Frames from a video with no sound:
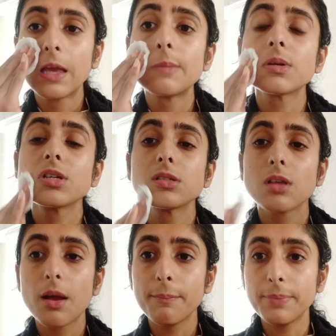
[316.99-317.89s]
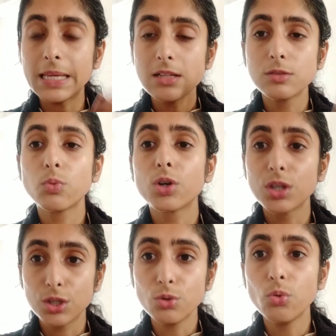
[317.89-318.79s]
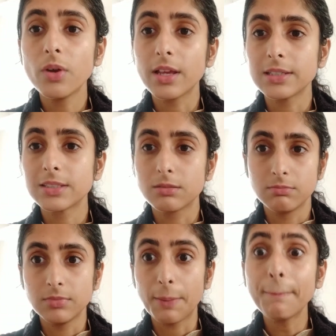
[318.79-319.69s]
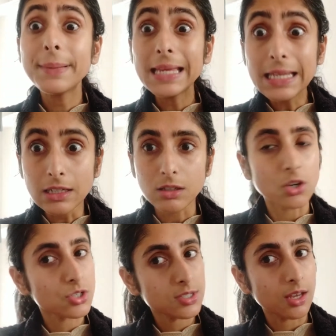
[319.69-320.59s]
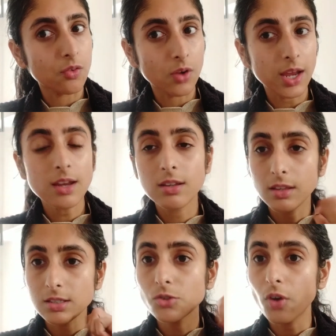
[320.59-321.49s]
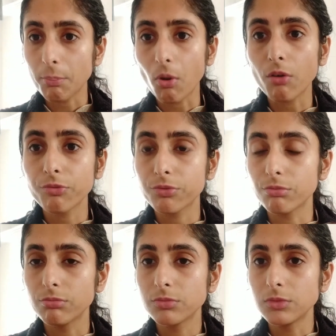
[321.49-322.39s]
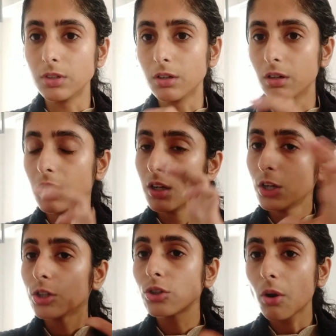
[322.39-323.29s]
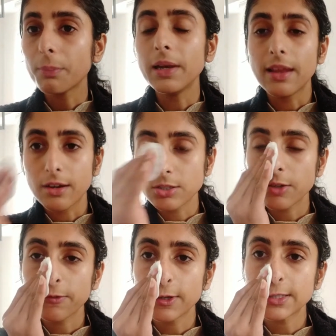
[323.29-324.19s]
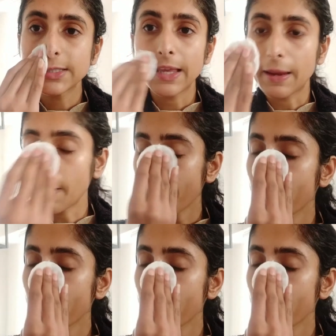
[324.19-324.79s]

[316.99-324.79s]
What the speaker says: Because peels, what they do is they peel your skin, right? They scrape off the top layers of your skin.